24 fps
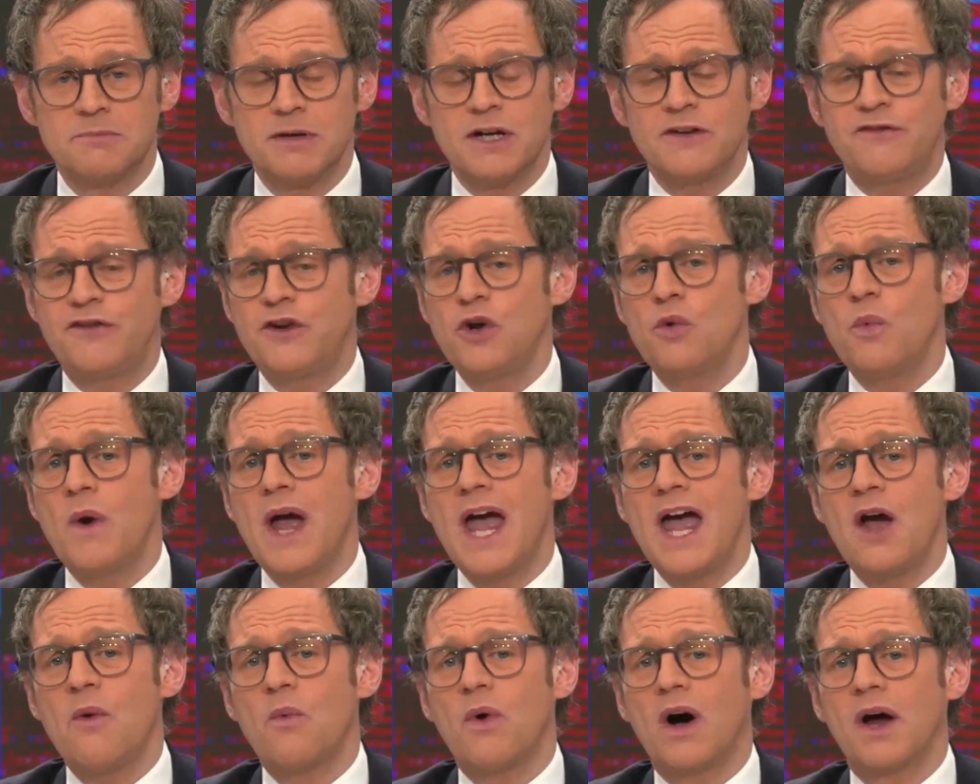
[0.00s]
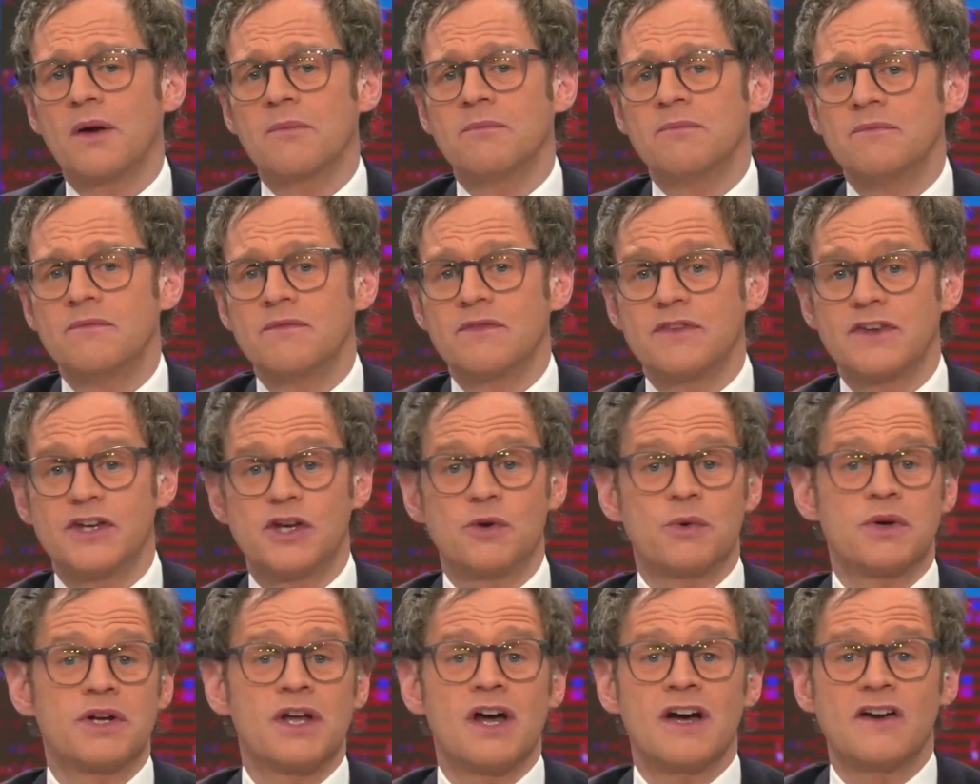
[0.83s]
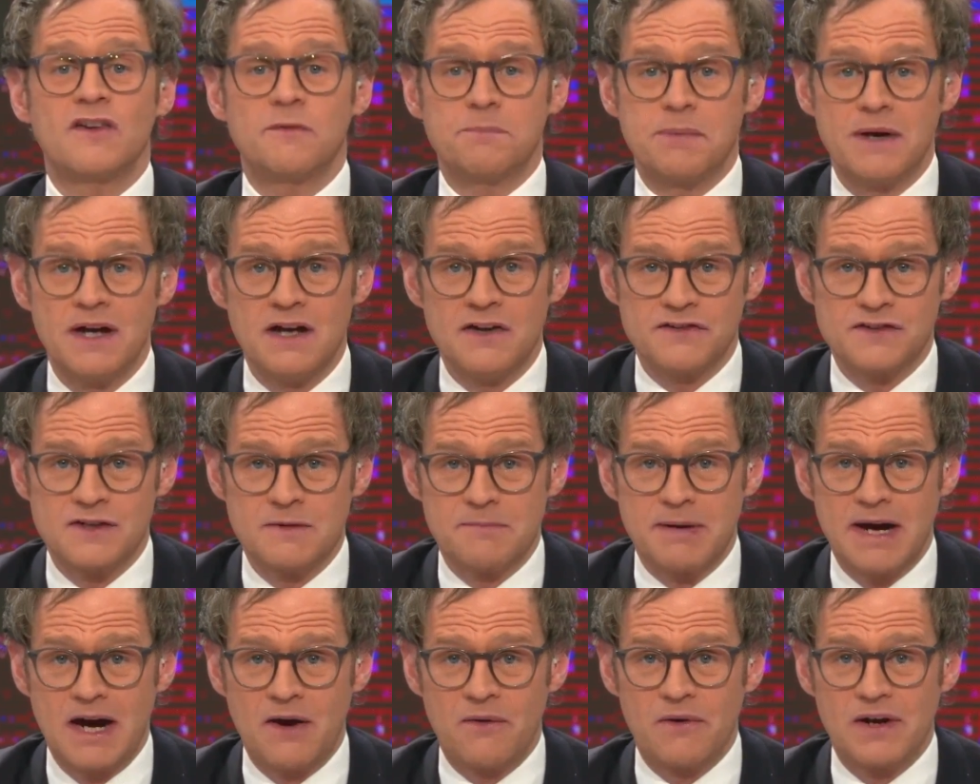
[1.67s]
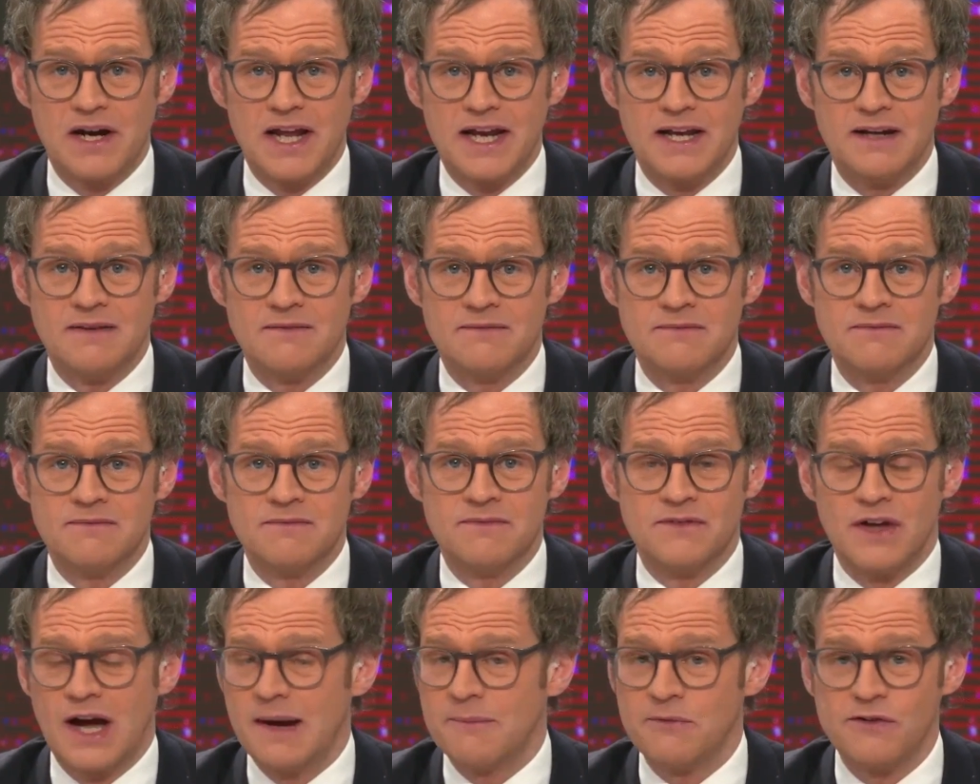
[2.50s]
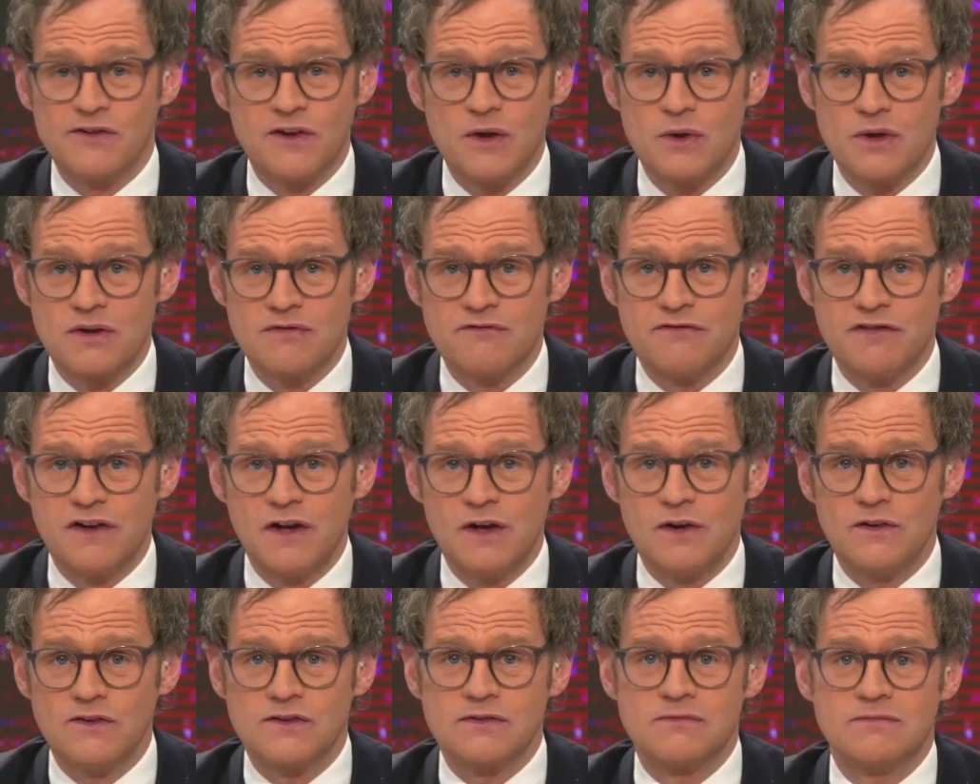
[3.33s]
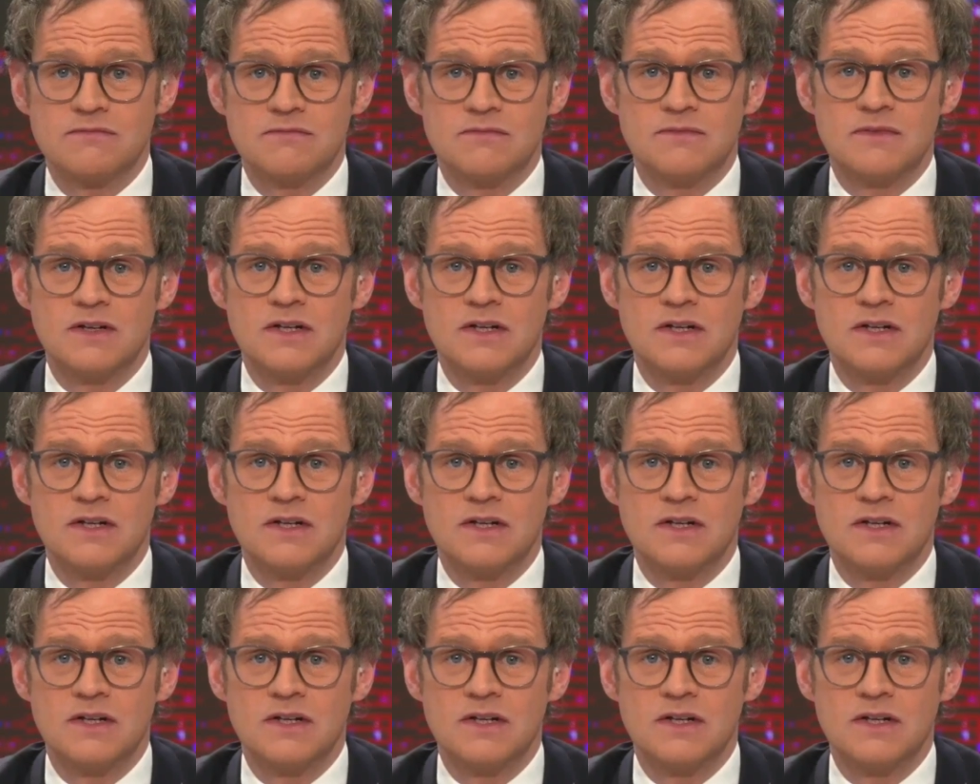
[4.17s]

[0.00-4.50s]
But if you wear one, you're a nice person, apparently. I'm so confused.